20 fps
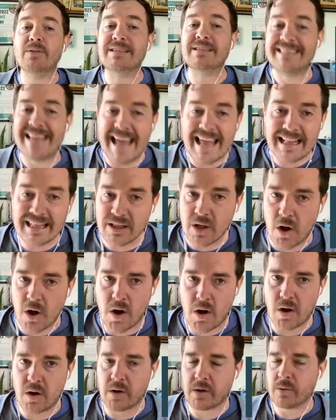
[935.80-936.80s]
Day
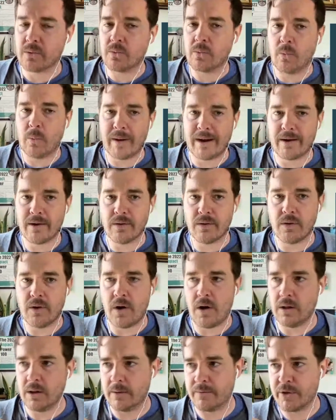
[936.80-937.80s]
long, we're
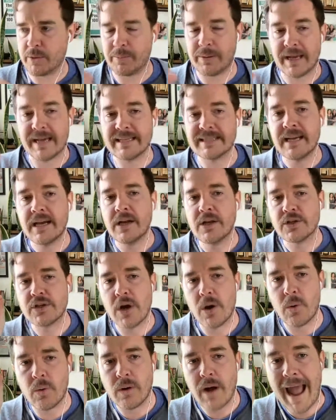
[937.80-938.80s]
all over the place.
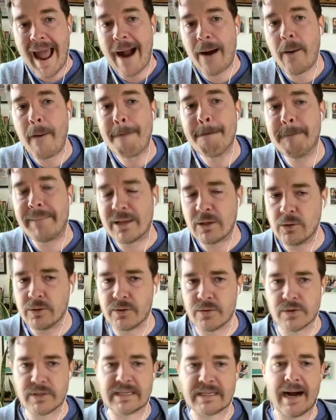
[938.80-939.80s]
So our
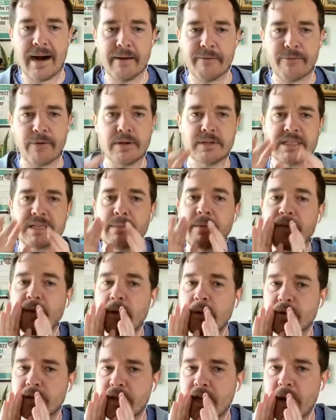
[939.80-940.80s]
Builders Conference, some of you
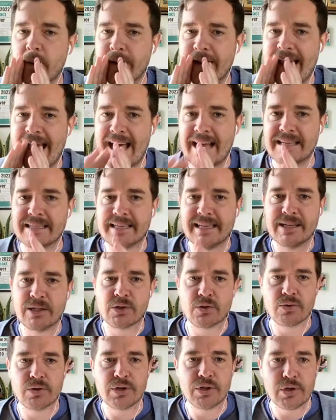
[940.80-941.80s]
used to know it as
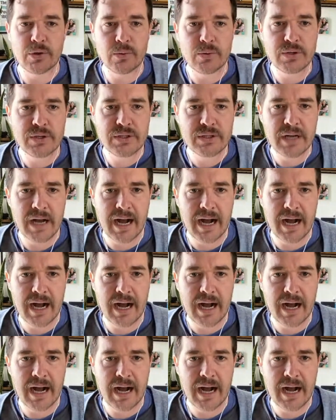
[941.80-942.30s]
Introduced.